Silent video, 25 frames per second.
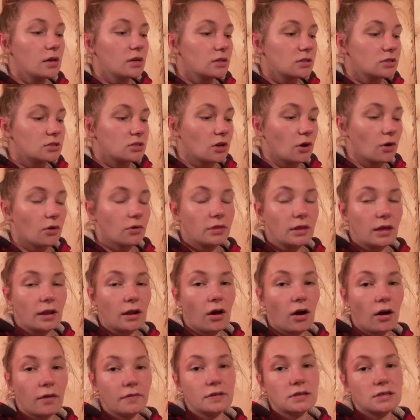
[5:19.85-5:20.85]
So then
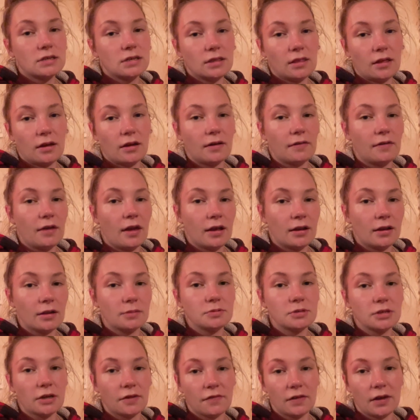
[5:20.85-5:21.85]
obviously they end up
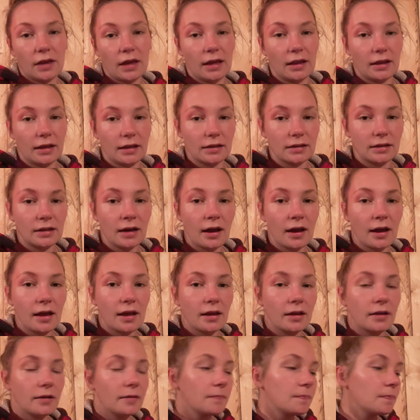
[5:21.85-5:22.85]
suffocating and
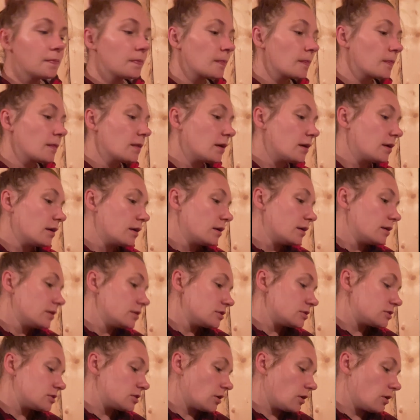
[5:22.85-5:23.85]
dying.
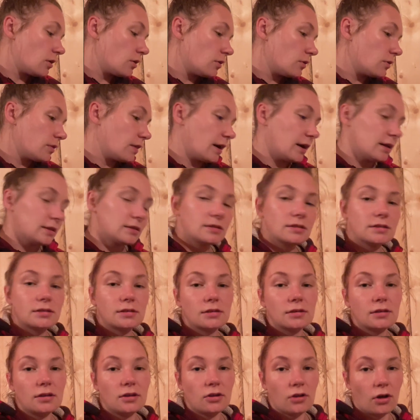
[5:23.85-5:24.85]
So that's
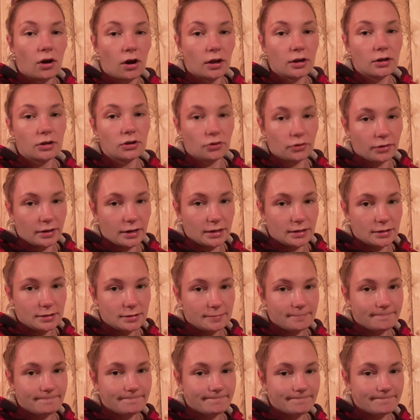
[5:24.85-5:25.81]
not great.